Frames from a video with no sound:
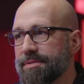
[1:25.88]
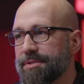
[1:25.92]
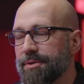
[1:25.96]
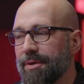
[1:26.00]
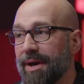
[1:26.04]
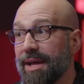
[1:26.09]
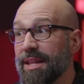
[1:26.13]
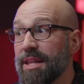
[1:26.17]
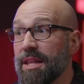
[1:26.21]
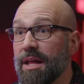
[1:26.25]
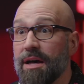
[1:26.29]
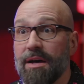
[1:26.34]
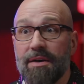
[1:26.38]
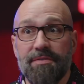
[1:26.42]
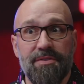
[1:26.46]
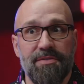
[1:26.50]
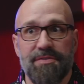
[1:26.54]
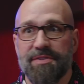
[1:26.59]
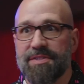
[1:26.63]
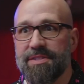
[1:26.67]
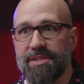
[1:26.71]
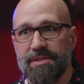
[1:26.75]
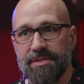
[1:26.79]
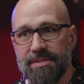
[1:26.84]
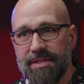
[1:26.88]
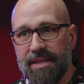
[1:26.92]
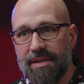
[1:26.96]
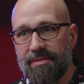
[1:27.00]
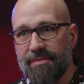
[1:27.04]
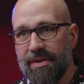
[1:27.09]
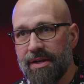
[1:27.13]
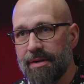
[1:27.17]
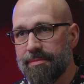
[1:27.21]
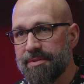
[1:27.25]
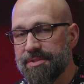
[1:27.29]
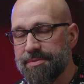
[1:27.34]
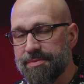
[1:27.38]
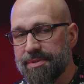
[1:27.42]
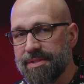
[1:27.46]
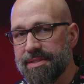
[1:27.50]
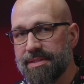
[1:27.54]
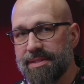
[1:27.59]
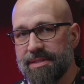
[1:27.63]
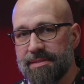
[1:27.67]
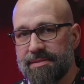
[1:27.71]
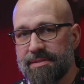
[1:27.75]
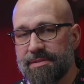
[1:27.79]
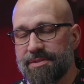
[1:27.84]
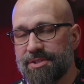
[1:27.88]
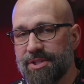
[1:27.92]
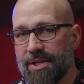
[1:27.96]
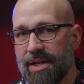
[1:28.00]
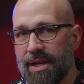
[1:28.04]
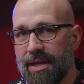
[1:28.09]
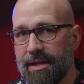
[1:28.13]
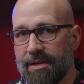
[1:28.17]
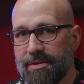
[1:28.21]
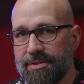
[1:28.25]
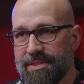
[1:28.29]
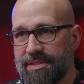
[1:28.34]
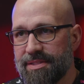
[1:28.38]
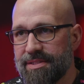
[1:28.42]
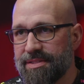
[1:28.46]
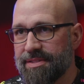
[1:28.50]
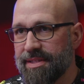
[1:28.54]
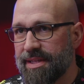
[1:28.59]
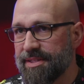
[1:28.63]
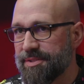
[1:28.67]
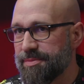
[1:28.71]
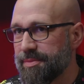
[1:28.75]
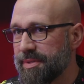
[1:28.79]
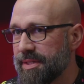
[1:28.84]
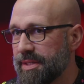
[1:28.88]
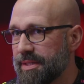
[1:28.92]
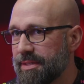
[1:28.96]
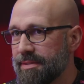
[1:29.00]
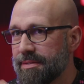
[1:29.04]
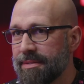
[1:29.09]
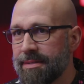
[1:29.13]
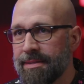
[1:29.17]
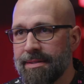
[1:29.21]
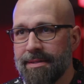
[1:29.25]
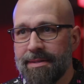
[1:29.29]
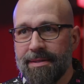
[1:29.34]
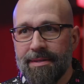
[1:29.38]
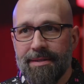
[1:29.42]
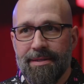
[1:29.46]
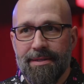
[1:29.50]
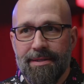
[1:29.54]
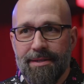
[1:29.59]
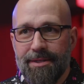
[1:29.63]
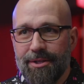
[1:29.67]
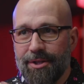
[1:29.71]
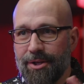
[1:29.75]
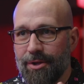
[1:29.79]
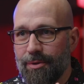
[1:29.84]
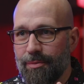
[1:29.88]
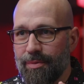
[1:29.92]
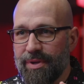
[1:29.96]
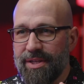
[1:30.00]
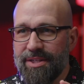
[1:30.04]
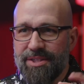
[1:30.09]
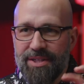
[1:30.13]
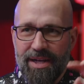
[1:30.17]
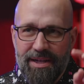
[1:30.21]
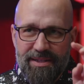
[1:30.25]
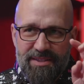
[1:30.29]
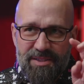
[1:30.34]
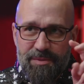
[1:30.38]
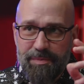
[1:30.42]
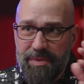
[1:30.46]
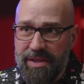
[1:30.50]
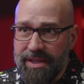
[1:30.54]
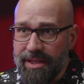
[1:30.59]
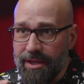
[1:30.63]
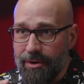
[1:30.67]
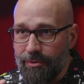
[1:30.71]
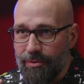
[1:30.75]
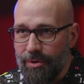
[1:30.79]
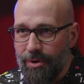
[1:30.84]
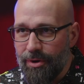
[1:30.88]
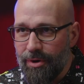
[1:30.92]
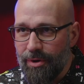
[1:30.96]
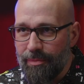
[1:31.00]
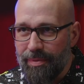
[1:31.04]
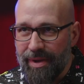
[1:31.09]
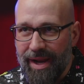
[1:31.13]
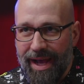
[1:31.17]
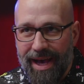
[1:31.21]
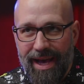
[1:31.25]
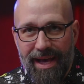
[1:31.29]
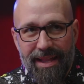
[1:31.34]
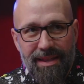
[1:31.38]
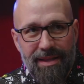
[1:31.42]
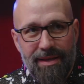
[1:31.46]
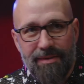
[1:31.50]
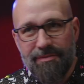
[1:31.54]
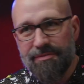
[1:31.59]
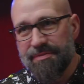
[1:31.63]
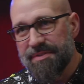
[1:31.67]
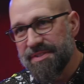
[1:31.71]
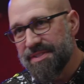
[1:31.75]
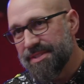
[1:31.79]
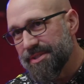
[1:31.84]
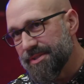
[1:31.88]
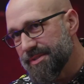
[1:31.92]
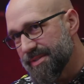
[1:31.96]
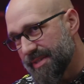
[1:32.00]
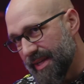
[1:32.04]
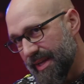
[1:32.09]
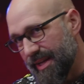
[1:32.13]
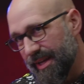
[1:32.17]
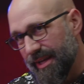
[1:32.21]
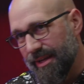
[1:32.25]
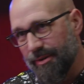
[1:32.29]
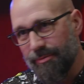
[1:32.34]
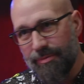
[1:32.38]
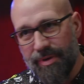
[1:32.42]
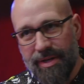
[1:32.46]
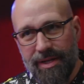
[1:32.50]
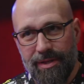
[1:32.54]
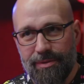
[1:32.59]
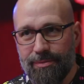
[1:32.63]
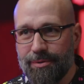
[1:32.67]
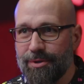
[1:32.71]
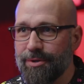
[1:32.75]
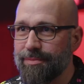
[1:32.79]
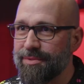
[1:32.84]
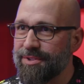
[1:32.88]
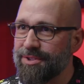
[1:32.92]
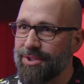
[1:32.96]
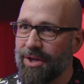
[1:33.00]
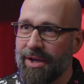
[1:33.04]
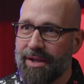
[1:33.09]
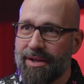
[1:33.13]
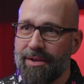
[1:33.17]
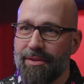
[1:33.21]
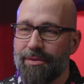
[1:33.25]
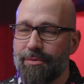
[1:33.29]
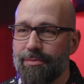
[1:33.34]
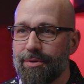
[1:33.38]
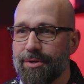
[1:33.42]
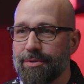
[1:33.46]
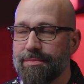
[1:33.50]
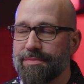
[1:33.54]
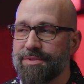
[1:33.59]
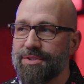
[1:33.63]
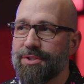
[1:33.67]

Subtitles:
So I love to facilitate environments. We did this in Chicago just this last week. You know, we each had a speaking role, but I loved facilitating and reading the room and talking to the room.